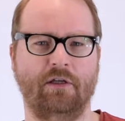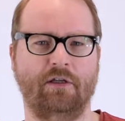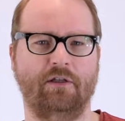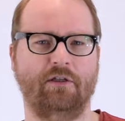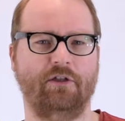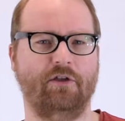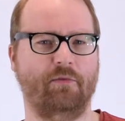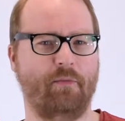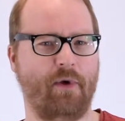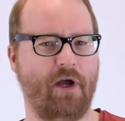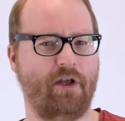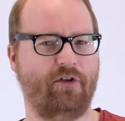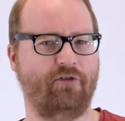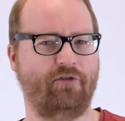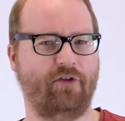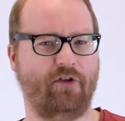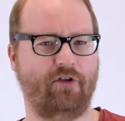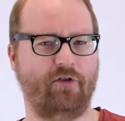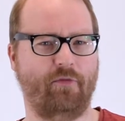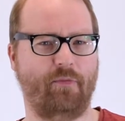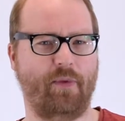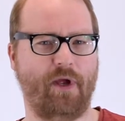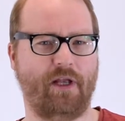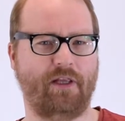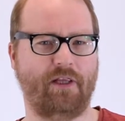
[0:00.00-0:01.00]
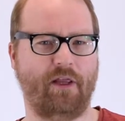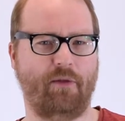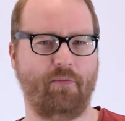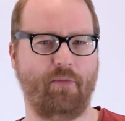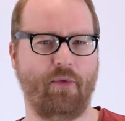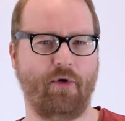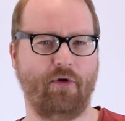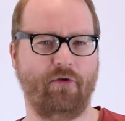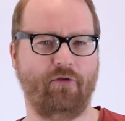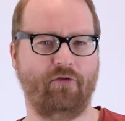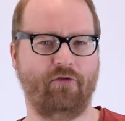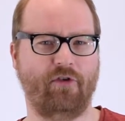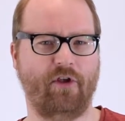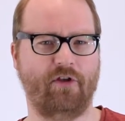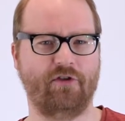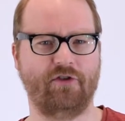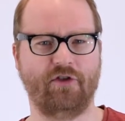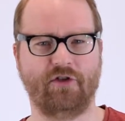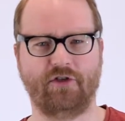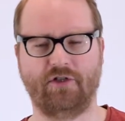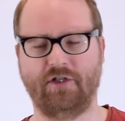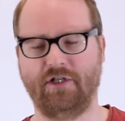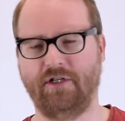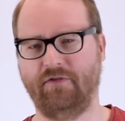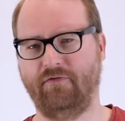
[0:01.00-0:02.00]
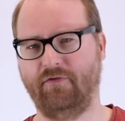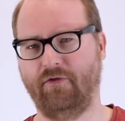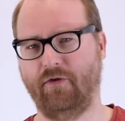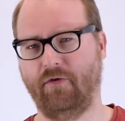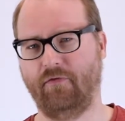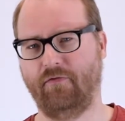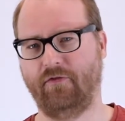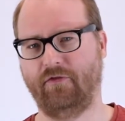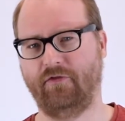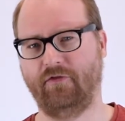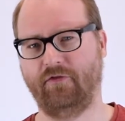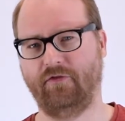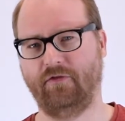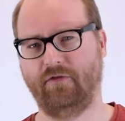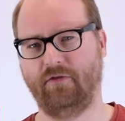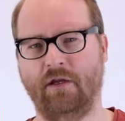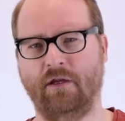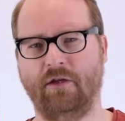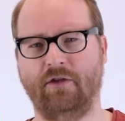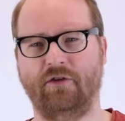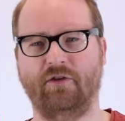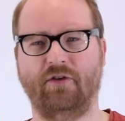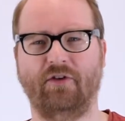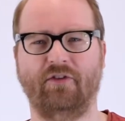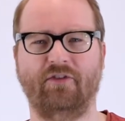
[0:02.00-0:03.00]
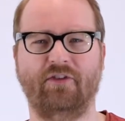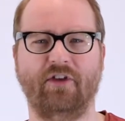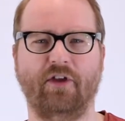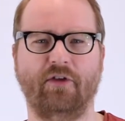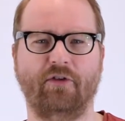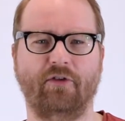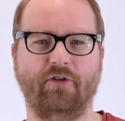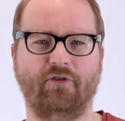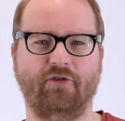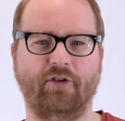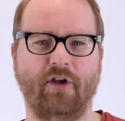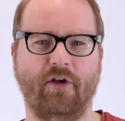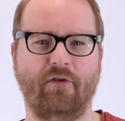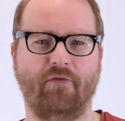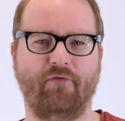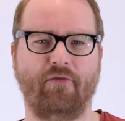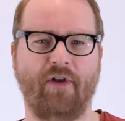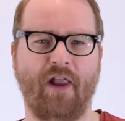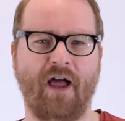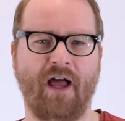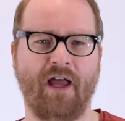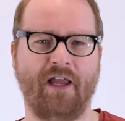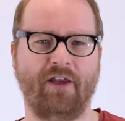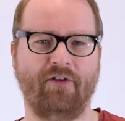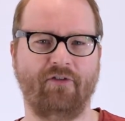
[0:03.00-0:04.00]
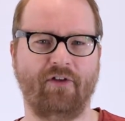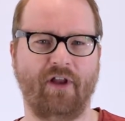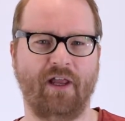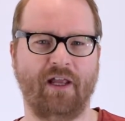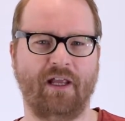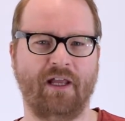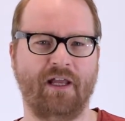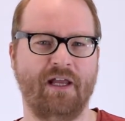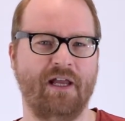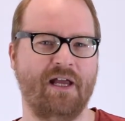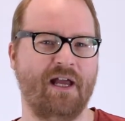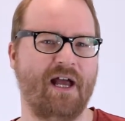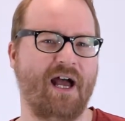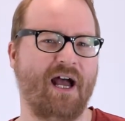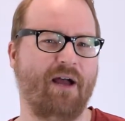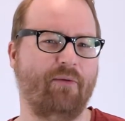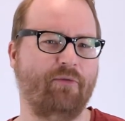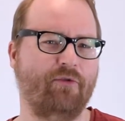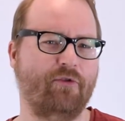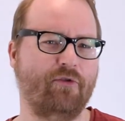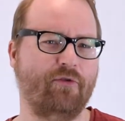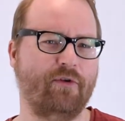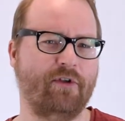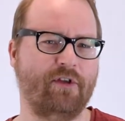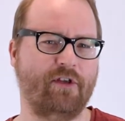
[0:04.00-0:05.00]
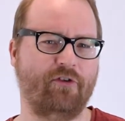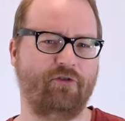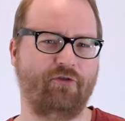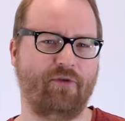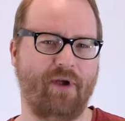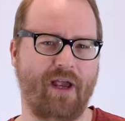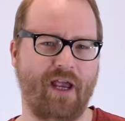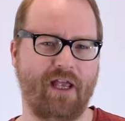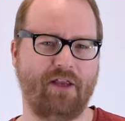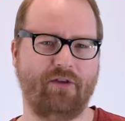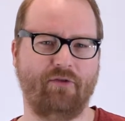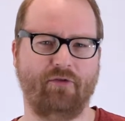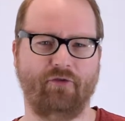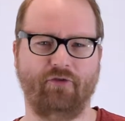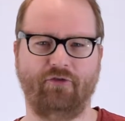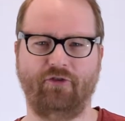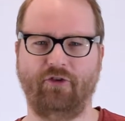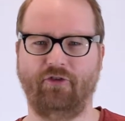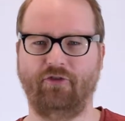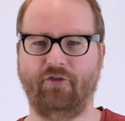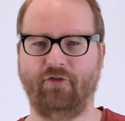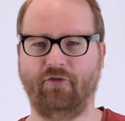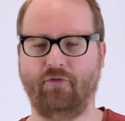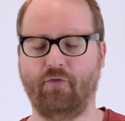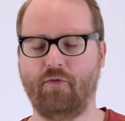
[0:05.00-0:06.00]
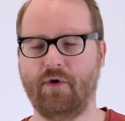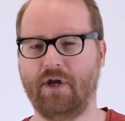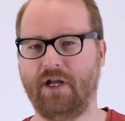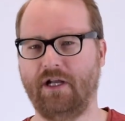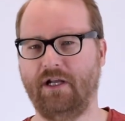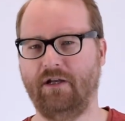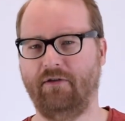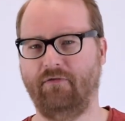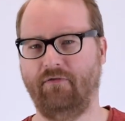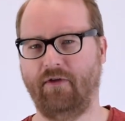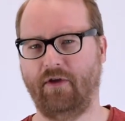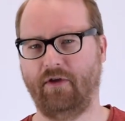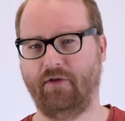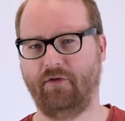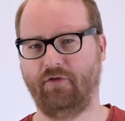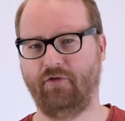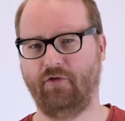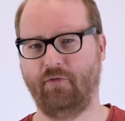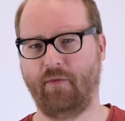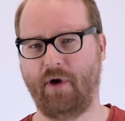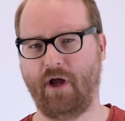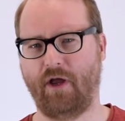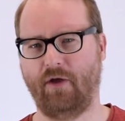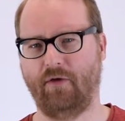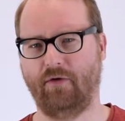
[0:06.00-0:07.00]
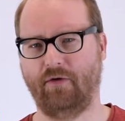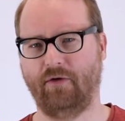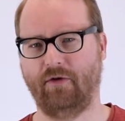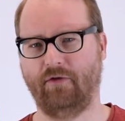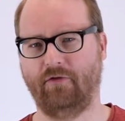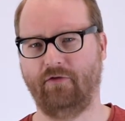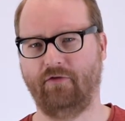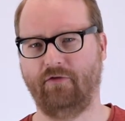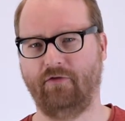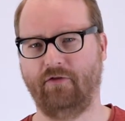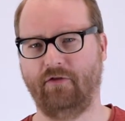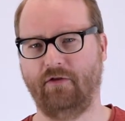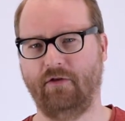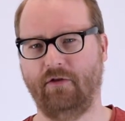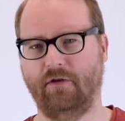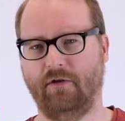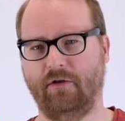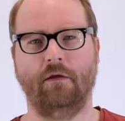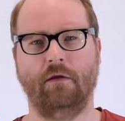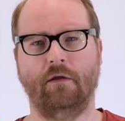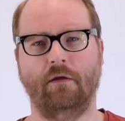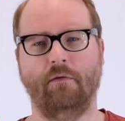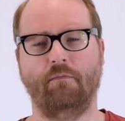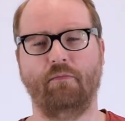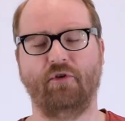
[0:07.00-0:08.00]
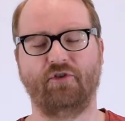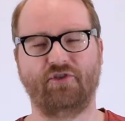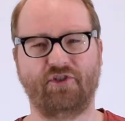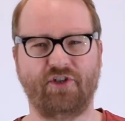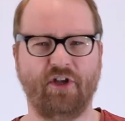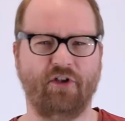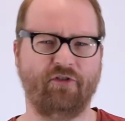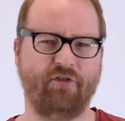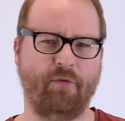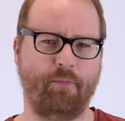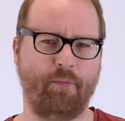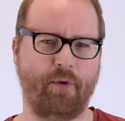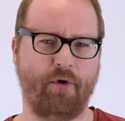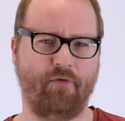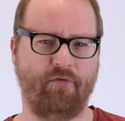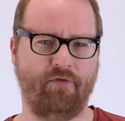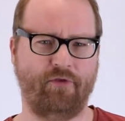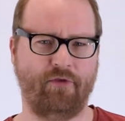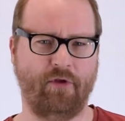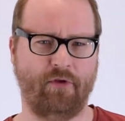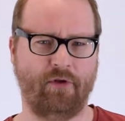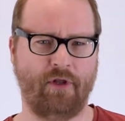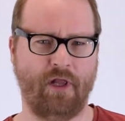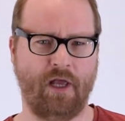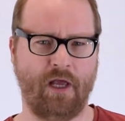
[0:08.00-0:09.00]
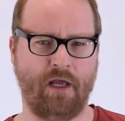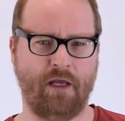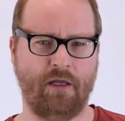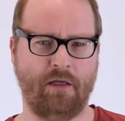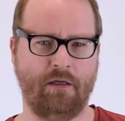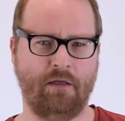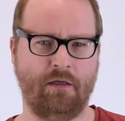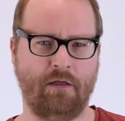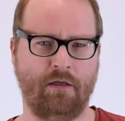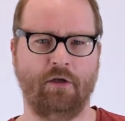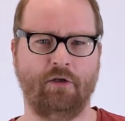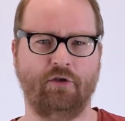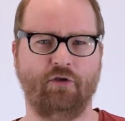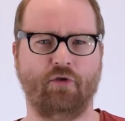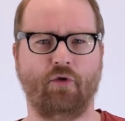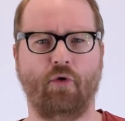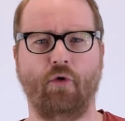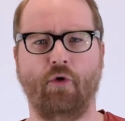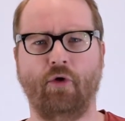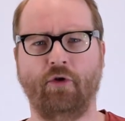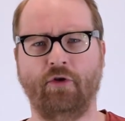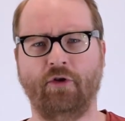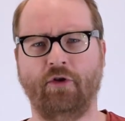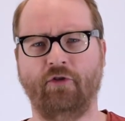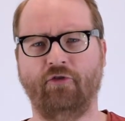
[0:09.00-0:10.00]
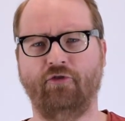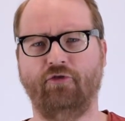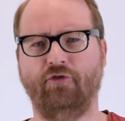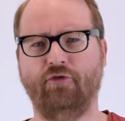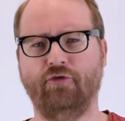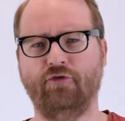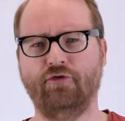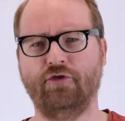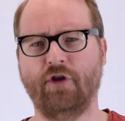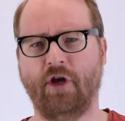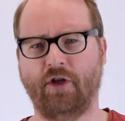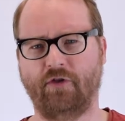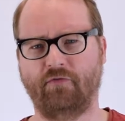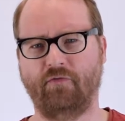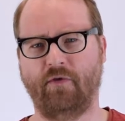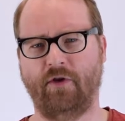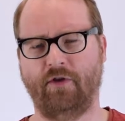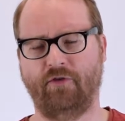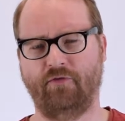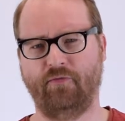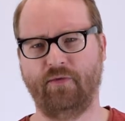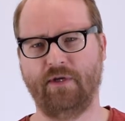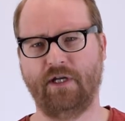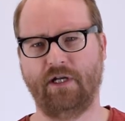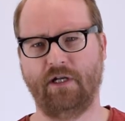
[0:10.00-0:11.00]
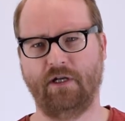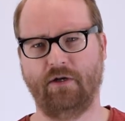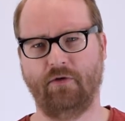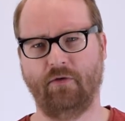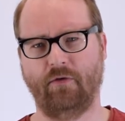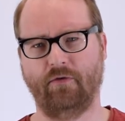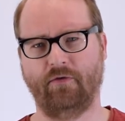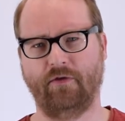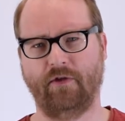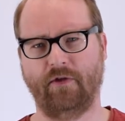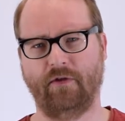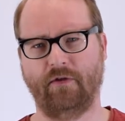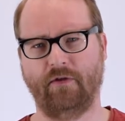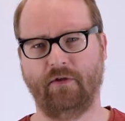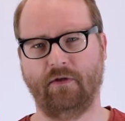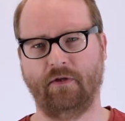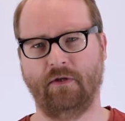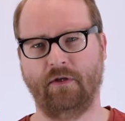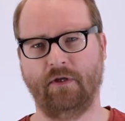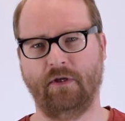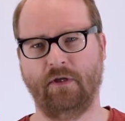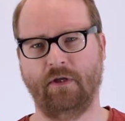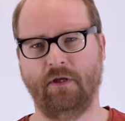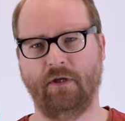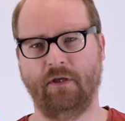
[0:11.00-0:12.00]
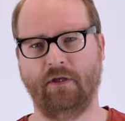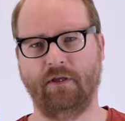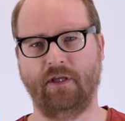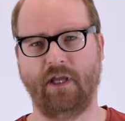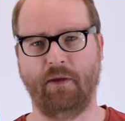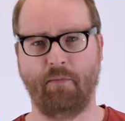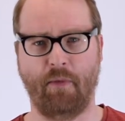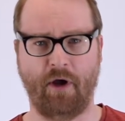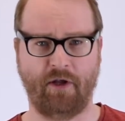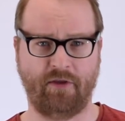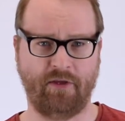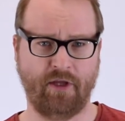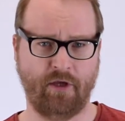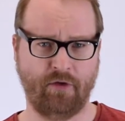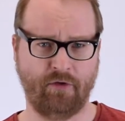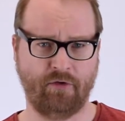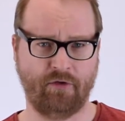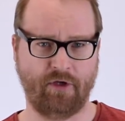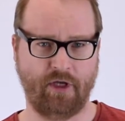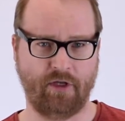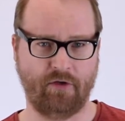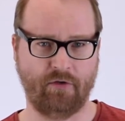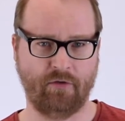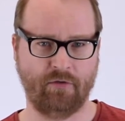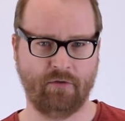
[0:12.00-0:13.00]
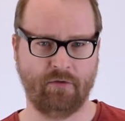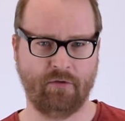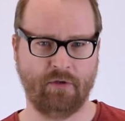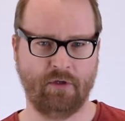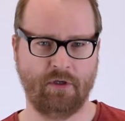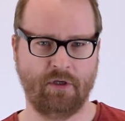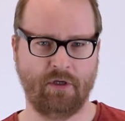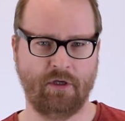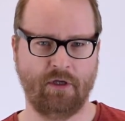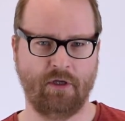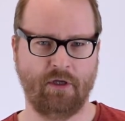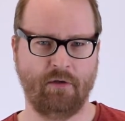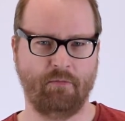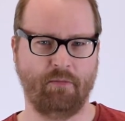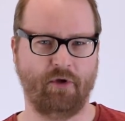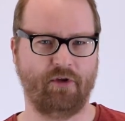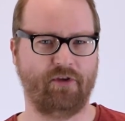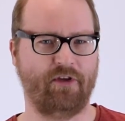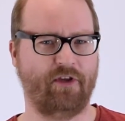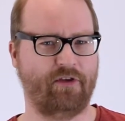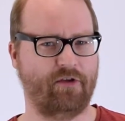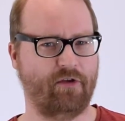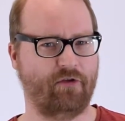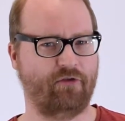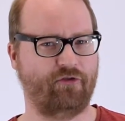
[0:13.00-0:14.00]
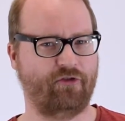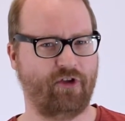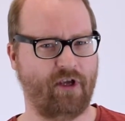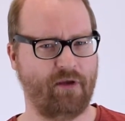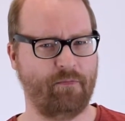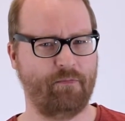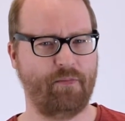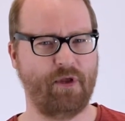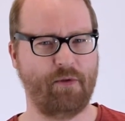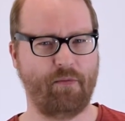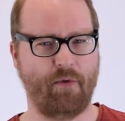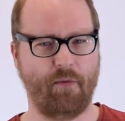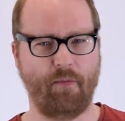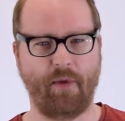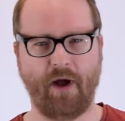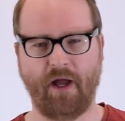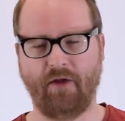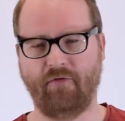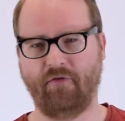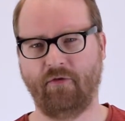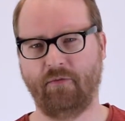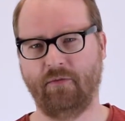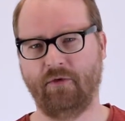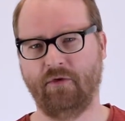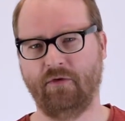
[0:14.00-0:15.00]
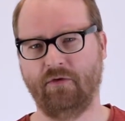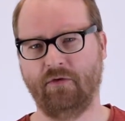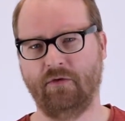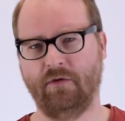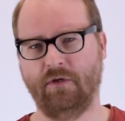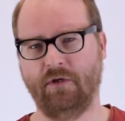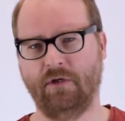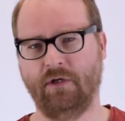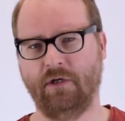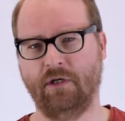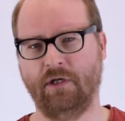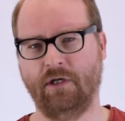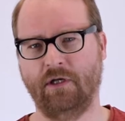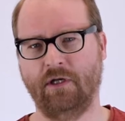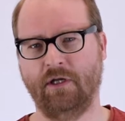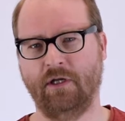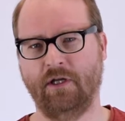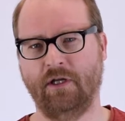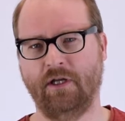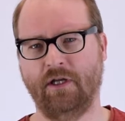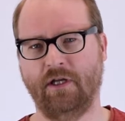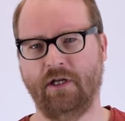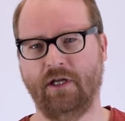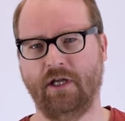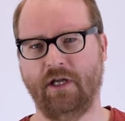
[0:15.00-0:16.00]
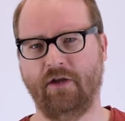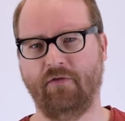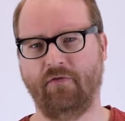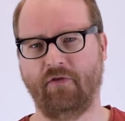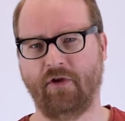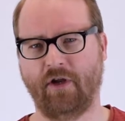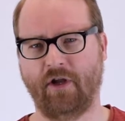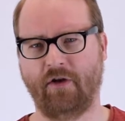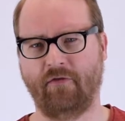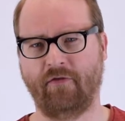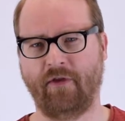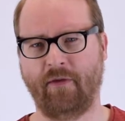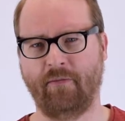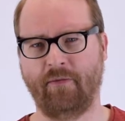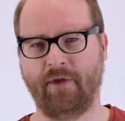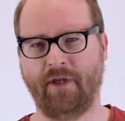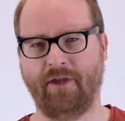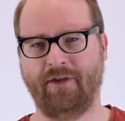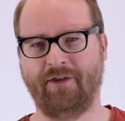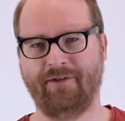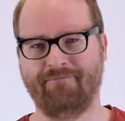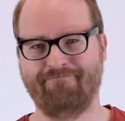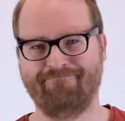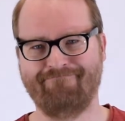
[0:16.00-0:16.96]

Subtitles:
you might start to pack that box and just leave the office. You can tell yourself lies like, I'm doing this to add consistent weekly value to my audience. But sales and profit don't lie. Your audience do not want weekly content. They might tell you they do, but did those same people buy from you? If a lot of them did,